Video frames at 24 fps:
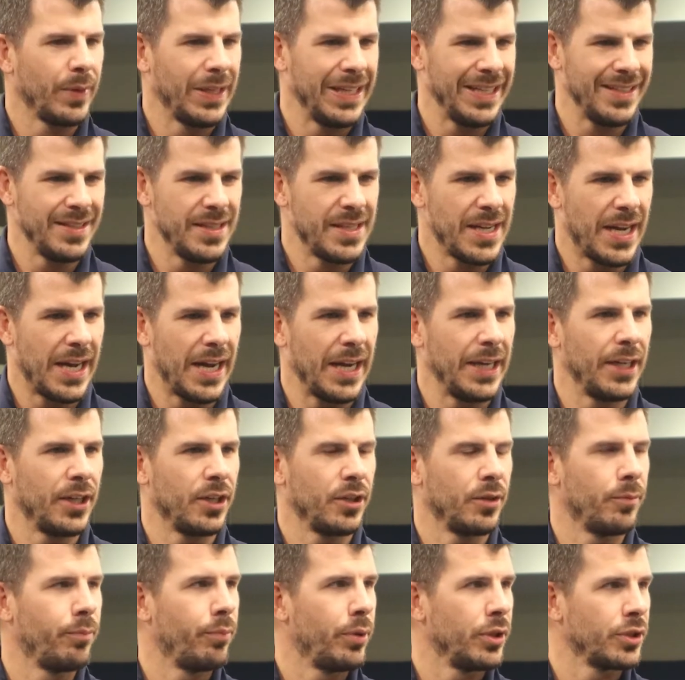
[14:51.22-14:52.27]
getting
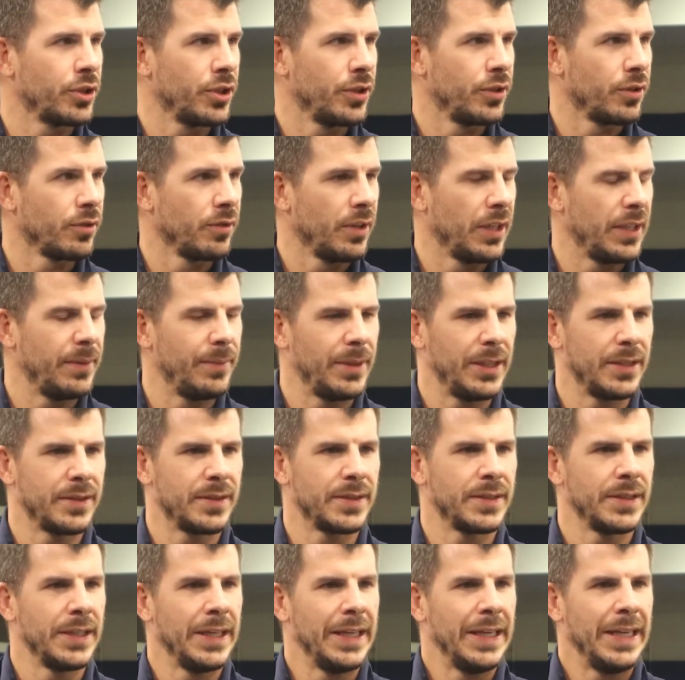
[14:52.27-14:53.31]
tired, pushing their
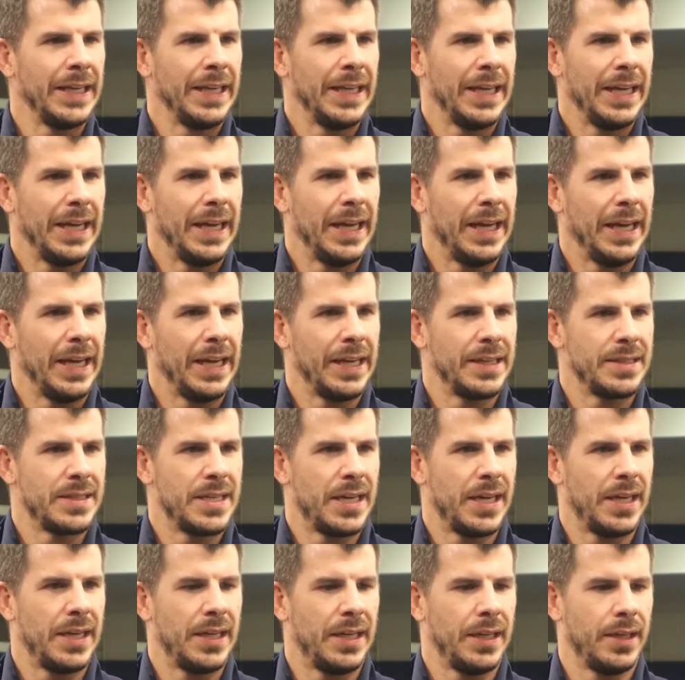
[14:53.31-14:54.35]
limits, and
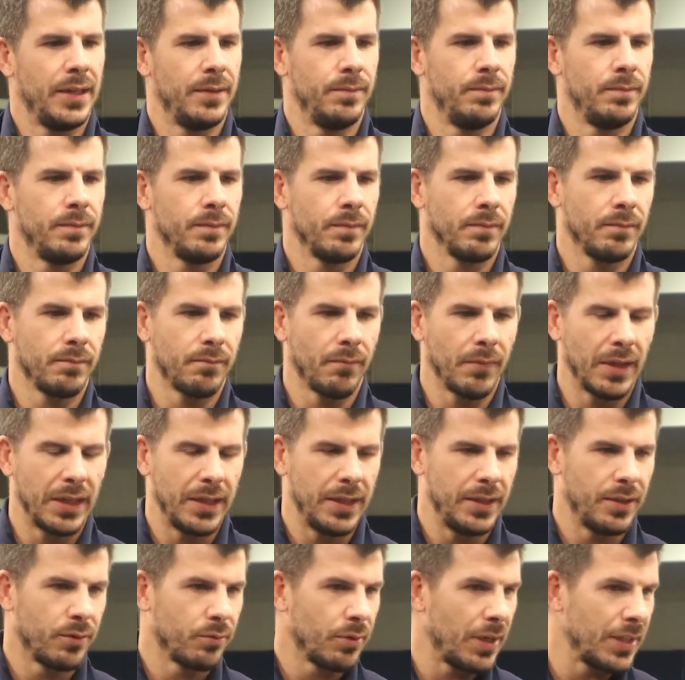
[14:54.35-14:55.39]
um,
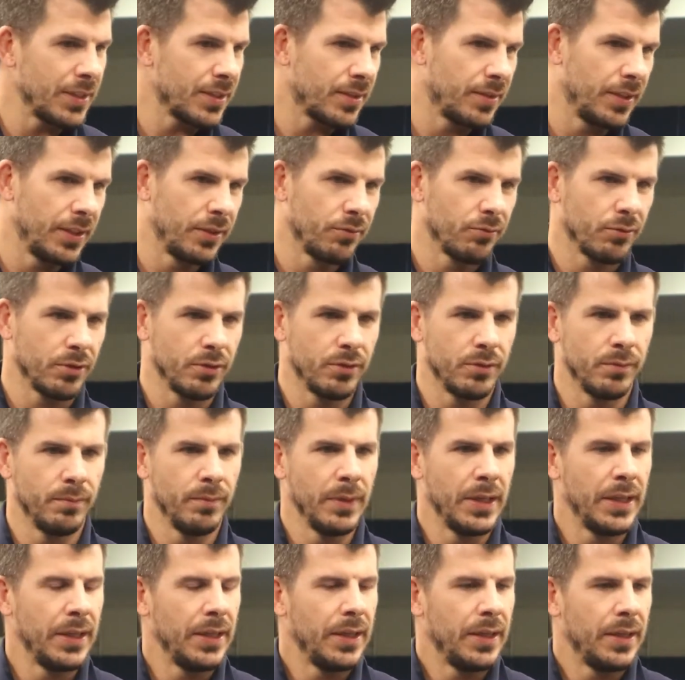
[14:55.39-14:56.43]
in the wrestling room,
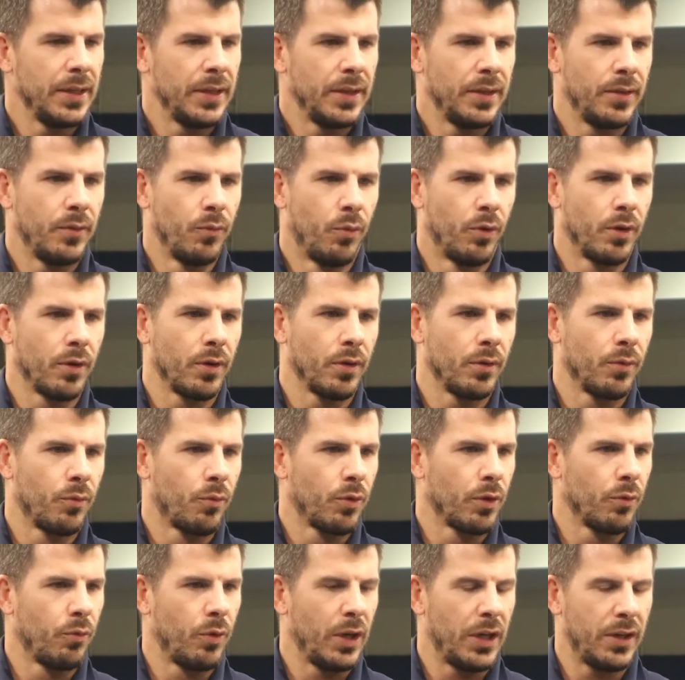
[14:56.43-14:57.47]
we're,
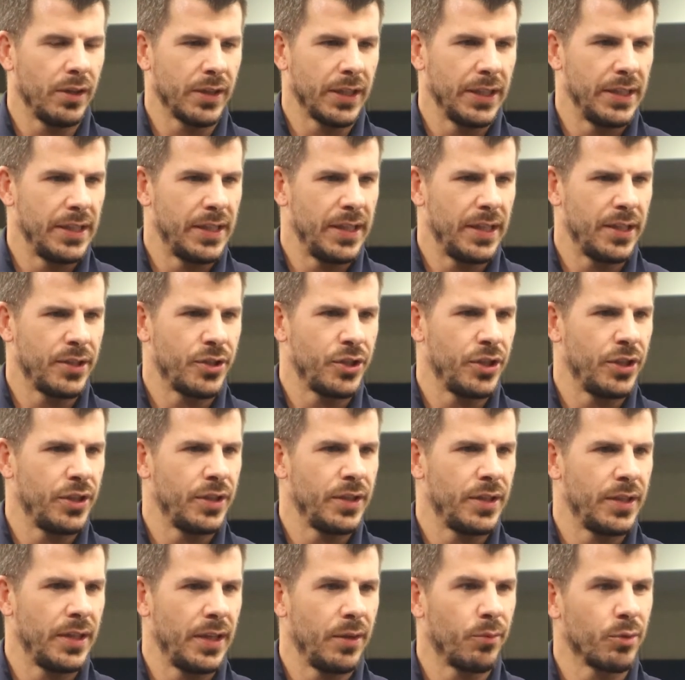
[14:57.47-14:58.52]
we're well
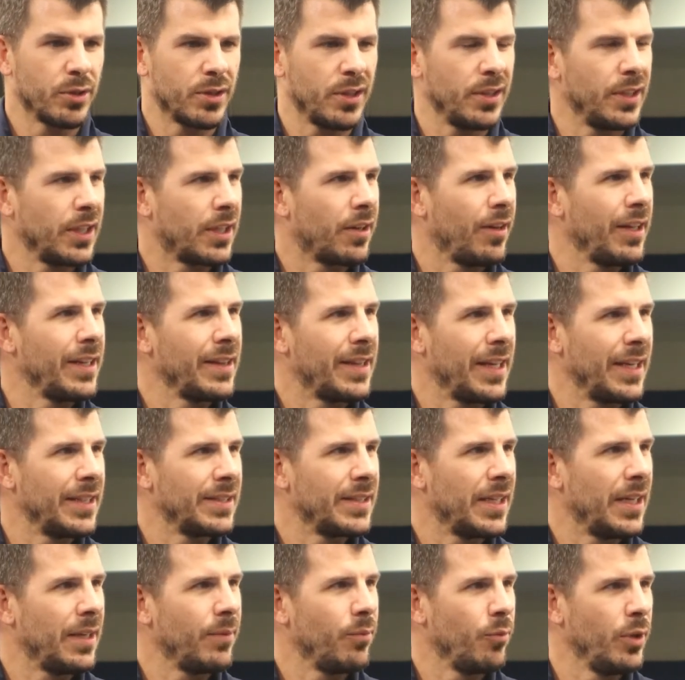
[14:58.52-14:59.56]
conditioned and we're starting to clean
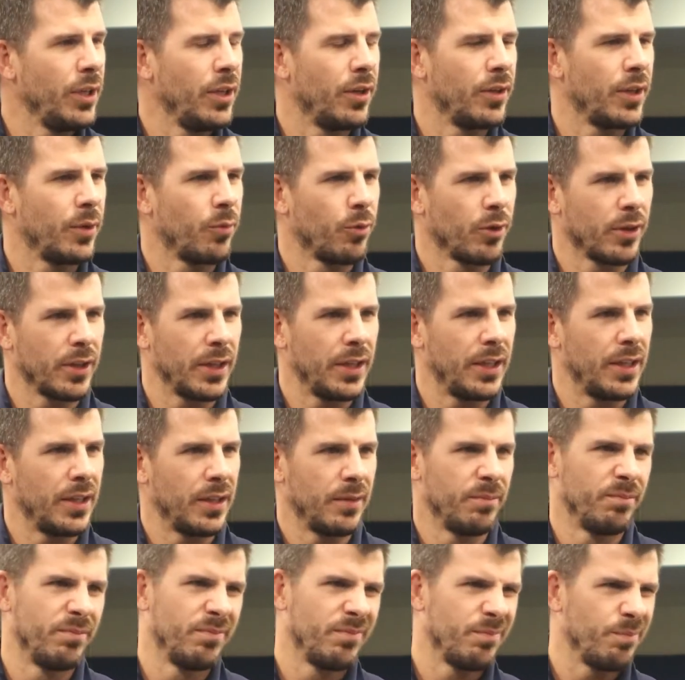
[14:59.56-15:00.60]
things up. We know that we're going to
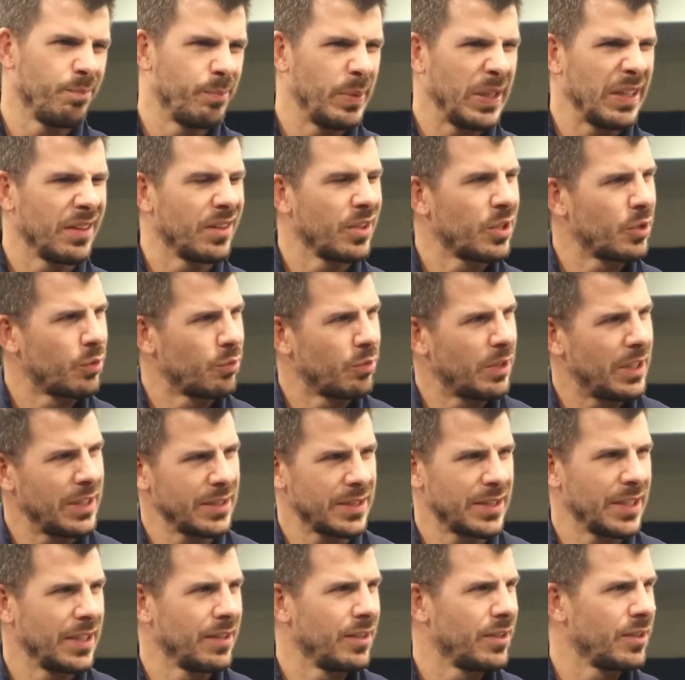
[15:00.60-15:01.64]
be a little
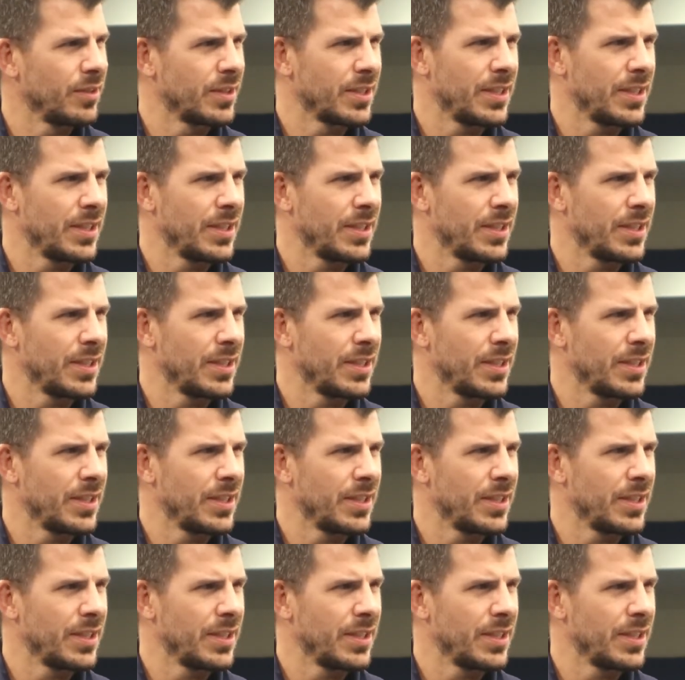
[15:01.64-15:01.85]
rusty, a little